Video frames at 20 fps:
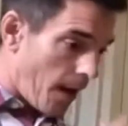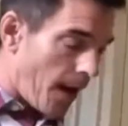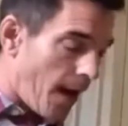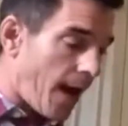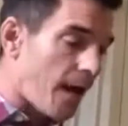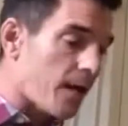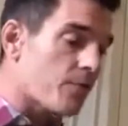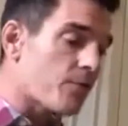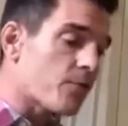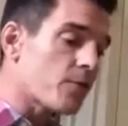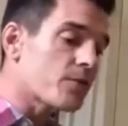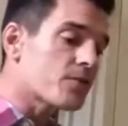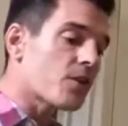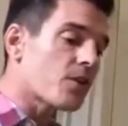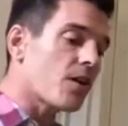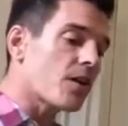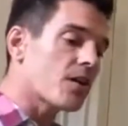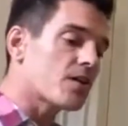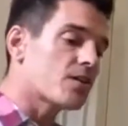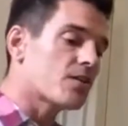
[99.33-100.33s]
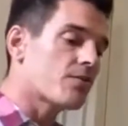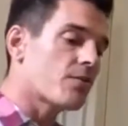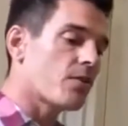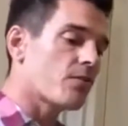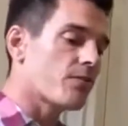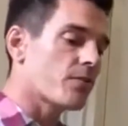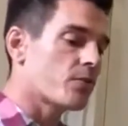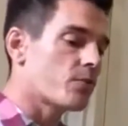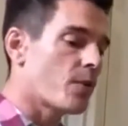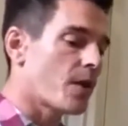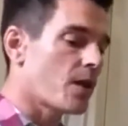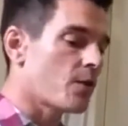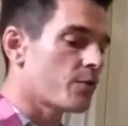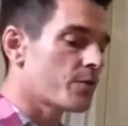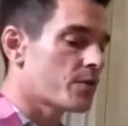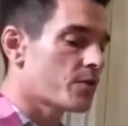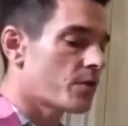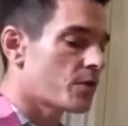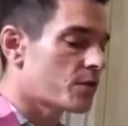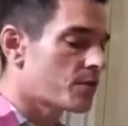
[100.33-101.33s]
A handful of scholars have offered well
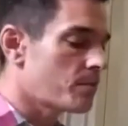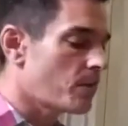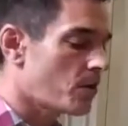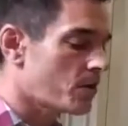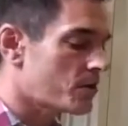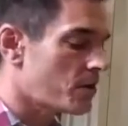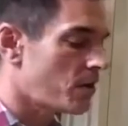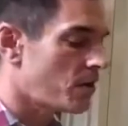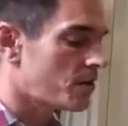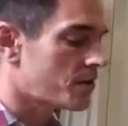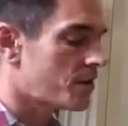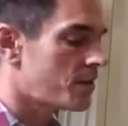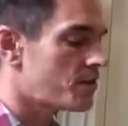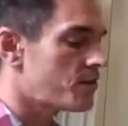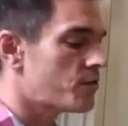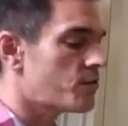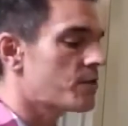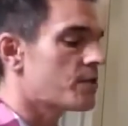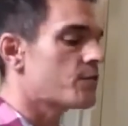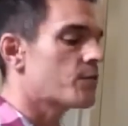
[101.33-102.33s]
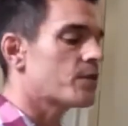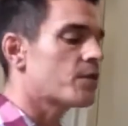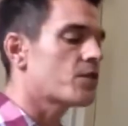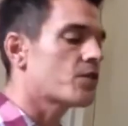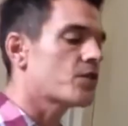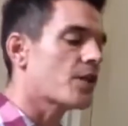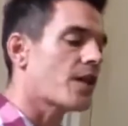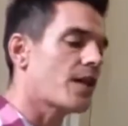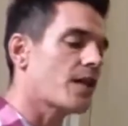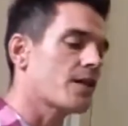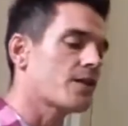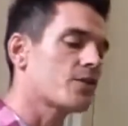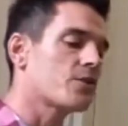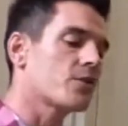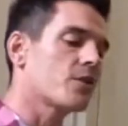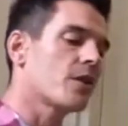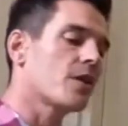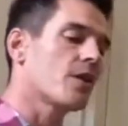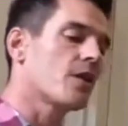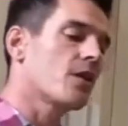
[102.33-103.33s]
researched martial arts histories which challenge